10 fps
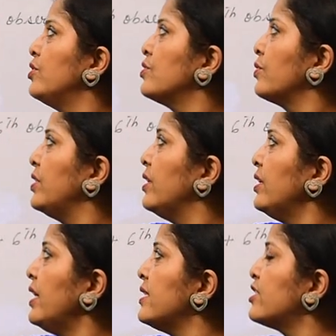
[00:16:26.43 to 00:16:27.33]
So
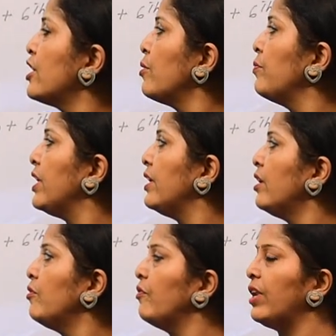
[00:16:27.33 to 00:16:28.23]
here instead of
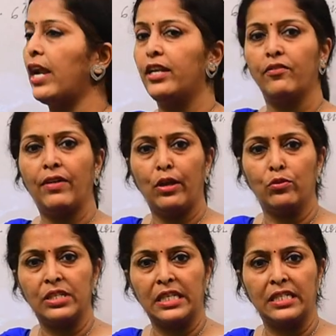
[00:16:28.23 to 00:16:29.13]
median we write the
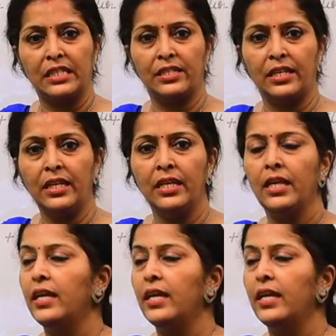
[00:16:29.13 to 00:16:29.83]
value 63